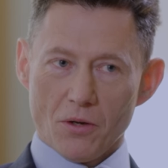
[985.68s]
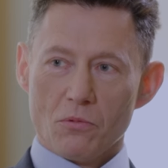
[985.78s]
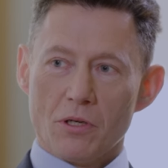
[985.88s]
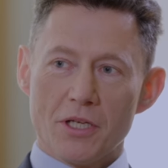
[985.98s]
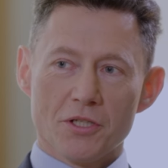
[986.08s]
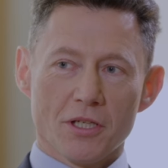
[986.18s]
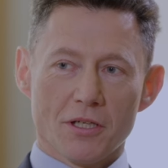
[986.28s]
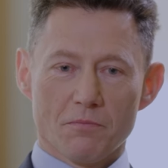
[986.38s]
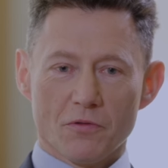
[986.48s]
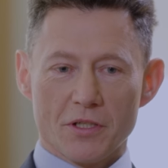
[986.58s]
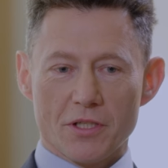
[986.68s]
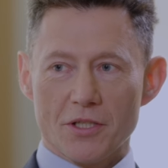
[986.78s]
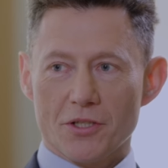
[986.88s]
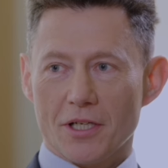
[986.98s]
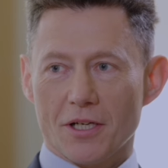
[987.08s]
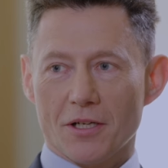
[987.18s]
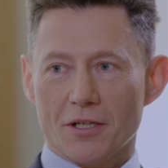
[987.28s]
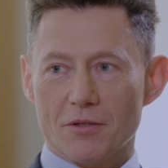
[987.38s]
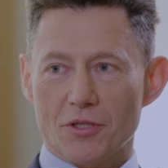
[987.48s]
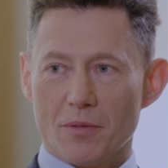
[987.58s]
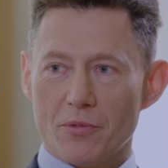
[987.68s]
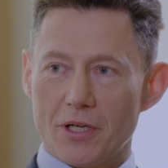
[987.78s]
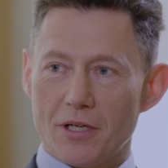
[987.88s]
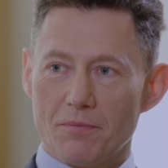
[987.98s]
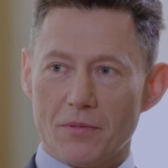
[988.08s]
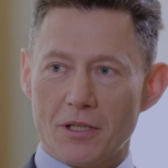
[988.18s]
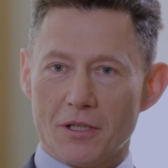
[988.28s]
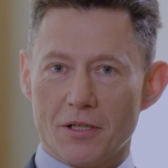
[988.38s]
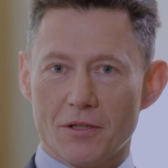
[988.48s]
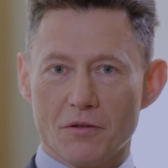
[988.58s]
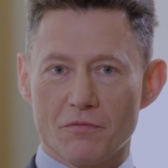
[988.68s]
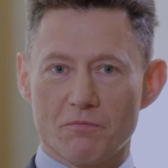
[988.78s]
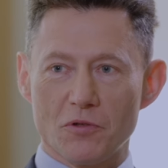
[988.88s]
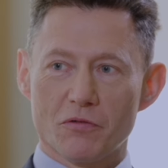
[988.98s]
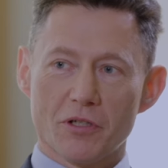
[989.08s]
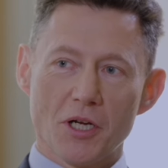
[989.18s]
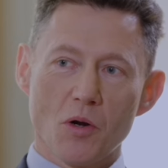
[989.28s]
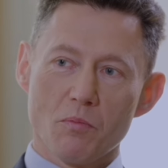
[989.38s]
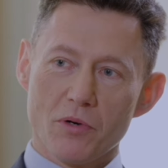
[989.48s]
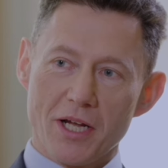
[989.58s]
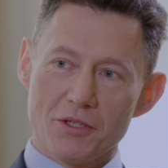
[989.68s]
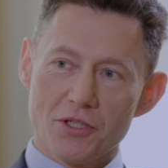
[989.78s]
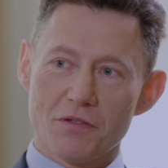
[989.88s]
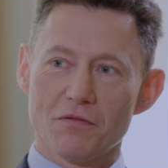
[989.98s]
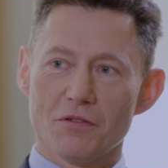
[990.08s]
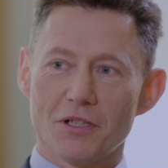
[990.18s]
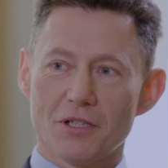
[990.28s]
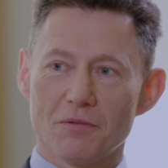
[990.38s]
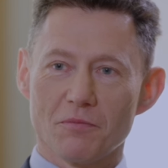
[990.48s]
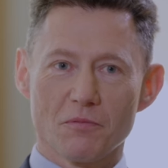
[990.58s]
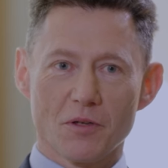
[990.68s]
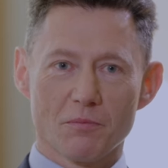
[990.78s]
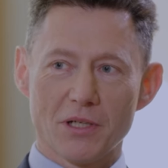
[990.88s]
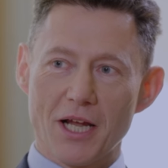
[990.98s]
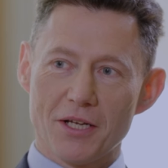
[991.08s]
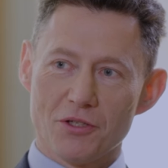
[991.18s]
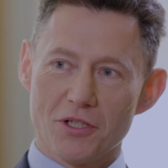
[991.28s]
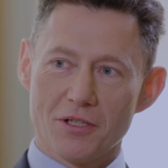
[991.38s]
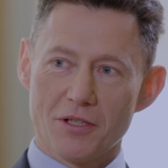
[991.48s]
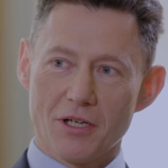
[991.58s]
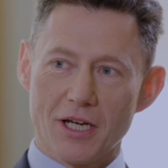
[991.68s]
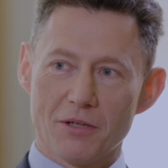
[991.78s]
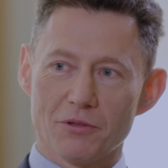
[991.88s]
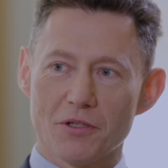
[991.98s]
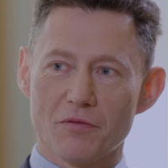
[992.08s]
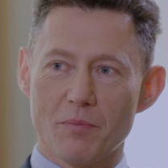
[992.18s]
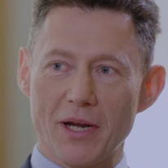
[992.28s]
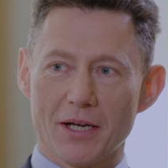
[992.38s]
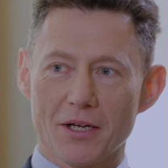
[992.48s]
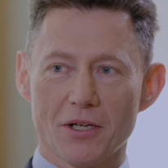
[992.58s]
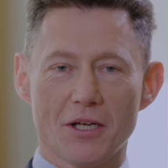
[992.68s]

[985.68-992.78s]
Well, that's a fantastic uh, summary uh, of your very comprehensive uh, plans and uh, outlook of the bank.